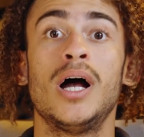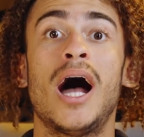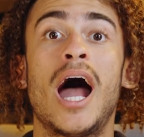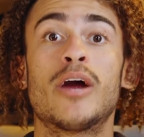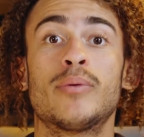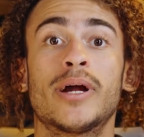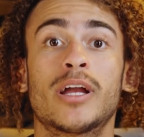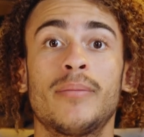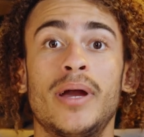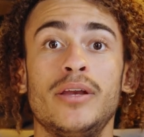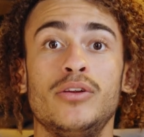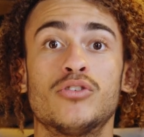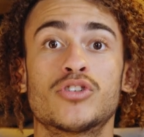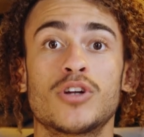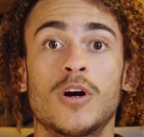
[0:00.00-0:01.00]
I
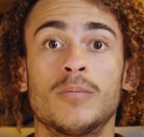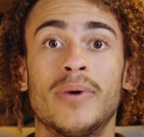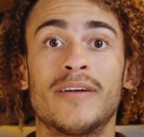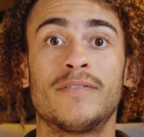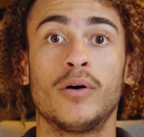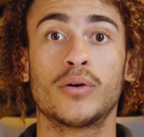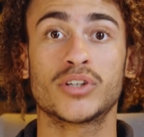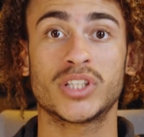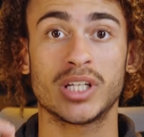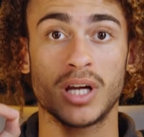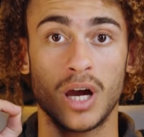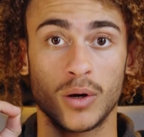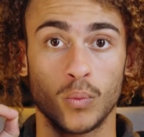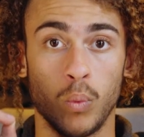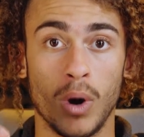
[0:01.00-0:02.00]
recommend you start by focusing
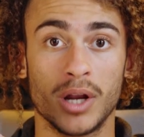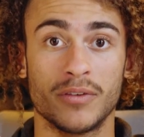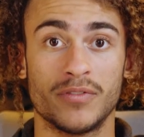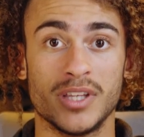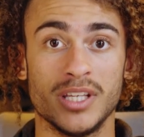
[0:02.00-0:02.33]
on one of